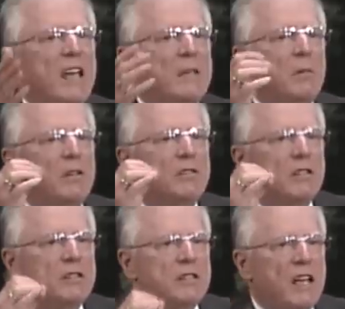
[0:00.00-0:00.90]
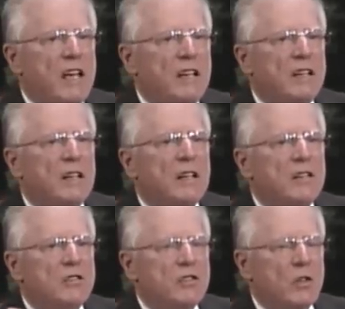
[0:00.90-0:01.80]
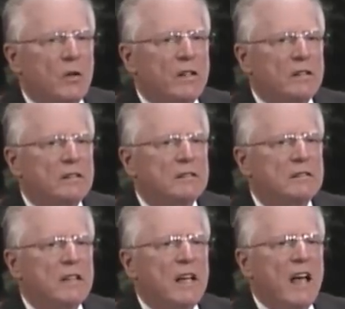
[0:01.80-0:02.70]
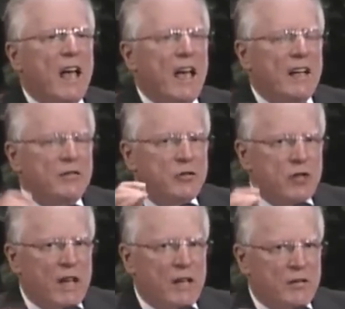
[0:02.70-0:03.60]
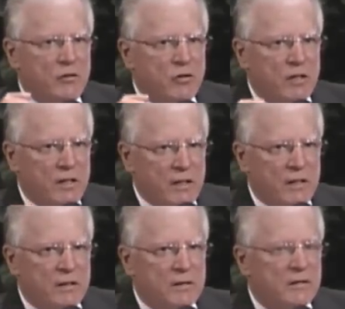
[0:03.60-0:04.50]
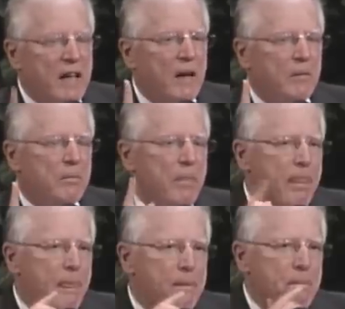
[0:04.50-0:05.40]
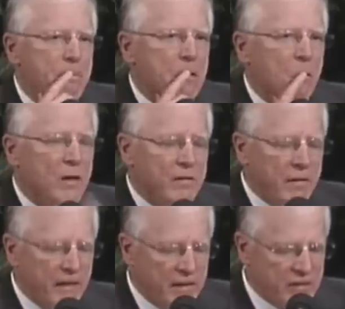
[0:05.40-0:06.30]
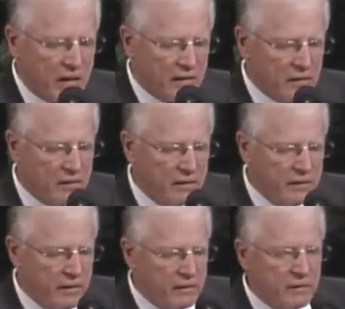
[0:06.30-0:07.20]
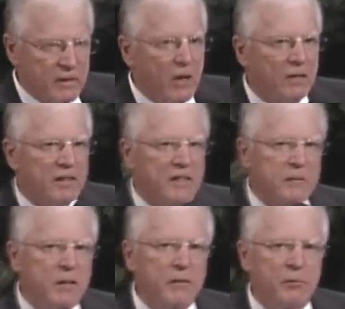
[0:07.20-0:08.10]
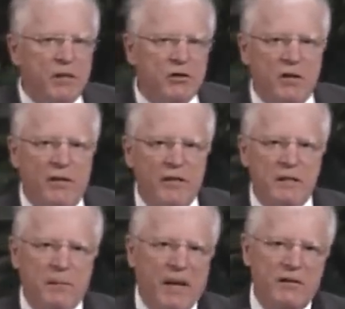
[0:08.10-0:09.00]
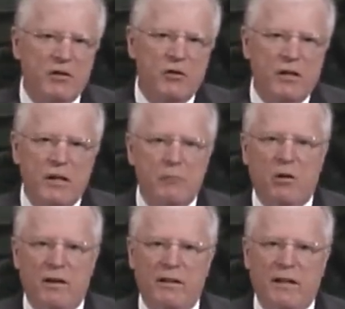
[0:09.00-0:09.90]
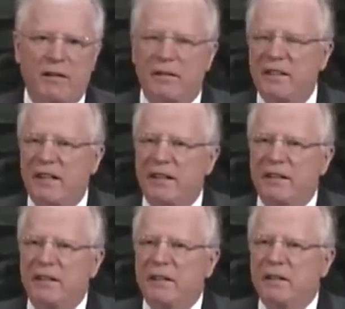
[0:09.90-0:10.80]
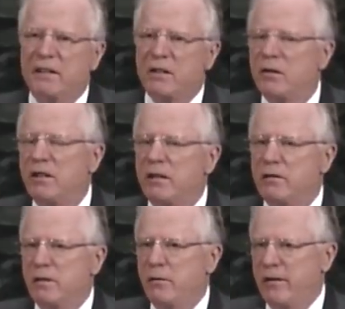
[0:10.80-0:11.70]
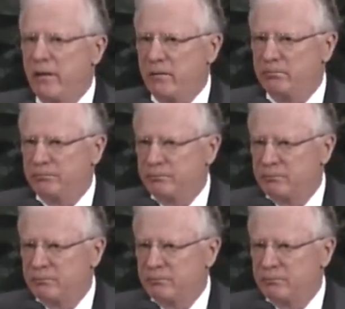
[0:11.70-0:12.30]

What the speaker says: able to take soil and change it. Now, one of the things I learned, and Colin Smith preached on this passage, and he brought it out, and I totally agree with him,